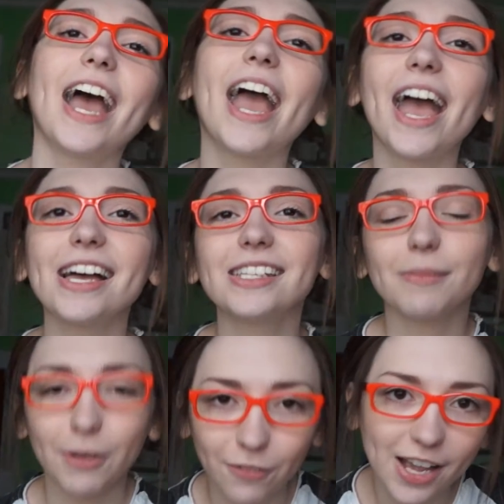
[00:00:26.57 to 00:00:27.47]
and
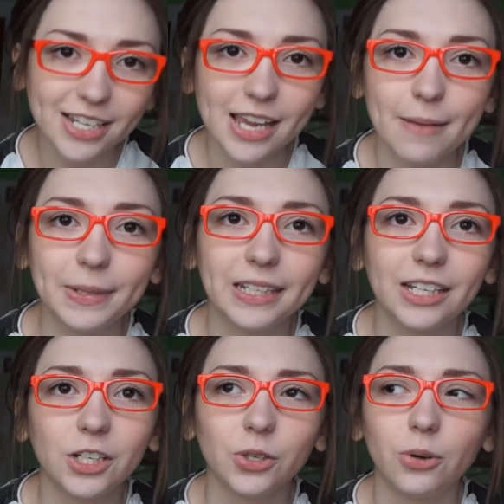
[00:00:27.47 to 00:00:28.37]
my friend
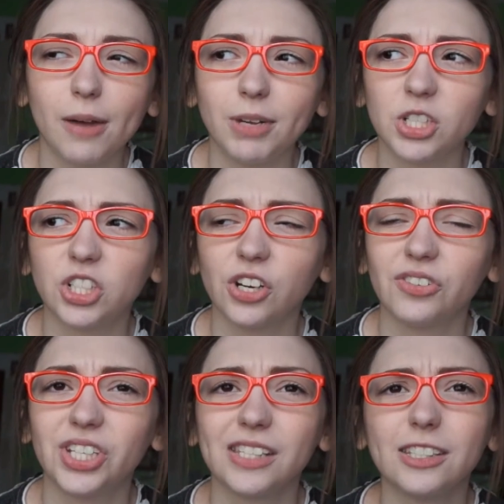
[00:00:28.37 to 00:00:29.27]
Emily, who I'm not sure if
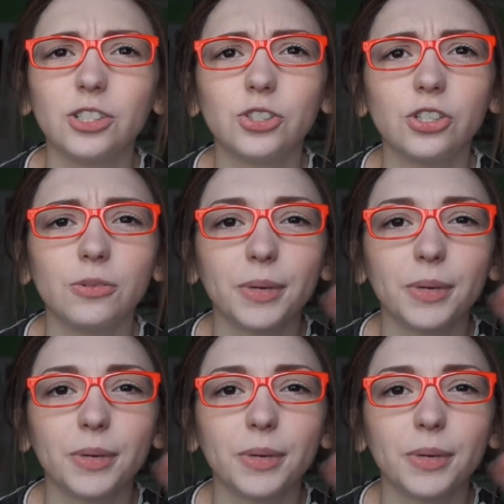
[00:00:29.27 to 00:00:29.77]
she has a YouTube,